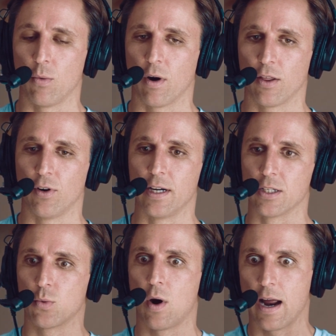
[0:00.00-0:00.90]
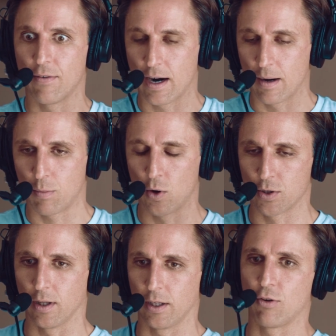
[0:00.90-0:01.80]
and one of the reasons why I've kind of personally